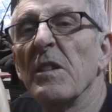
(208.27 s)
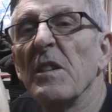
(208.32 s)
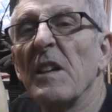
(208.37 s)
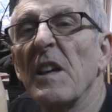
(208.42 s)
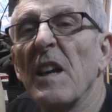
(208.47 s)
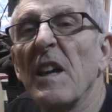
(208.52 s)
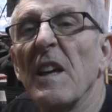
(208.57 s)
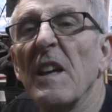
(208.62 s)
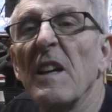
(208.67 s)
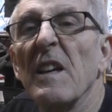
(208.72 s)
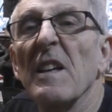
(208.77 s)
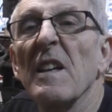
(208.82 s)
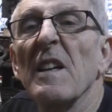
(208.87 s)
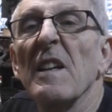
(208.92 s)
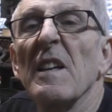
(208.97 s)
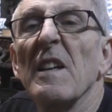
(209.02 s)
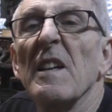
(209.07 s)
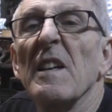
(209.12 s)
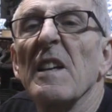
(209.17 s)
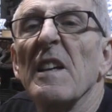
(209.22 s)
today.
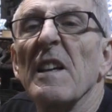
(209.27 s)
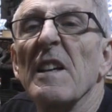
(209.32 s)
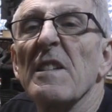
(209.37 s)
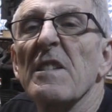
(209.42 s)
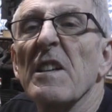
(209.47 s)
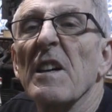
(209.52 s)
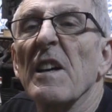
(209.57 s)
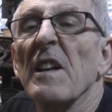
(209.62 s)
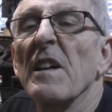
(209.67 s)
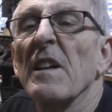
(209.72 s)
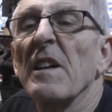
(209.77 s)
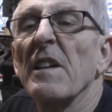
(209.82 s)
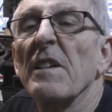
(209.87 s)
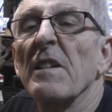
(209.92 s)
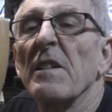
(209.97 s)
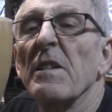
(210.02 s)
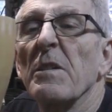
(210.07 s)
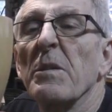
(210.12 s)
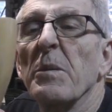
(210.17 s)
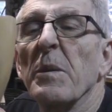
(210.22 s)
That's got a
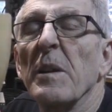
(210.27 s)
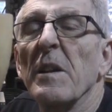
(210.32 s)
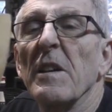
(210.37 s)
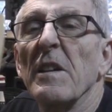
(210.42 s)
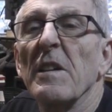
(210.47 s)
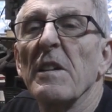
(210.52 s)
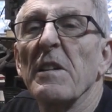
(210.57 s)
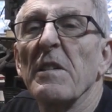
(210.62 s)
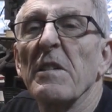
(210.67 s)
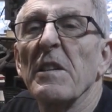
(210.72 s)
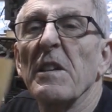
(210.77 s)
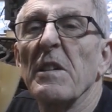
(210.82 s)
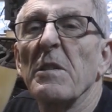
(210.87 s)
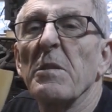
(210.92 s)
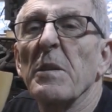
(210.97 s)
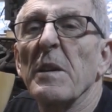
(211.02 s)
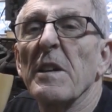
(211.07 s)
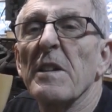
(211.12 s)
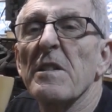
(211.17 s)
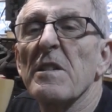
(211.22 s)
120-degree
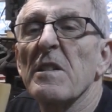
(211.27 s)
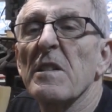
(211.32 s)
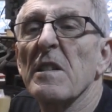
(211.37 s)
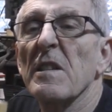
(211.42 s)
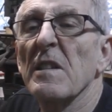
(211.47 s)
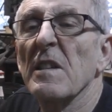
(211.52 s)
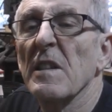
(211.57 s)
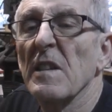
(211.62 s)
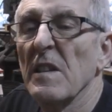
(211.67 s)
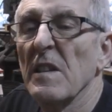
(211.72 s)
twist,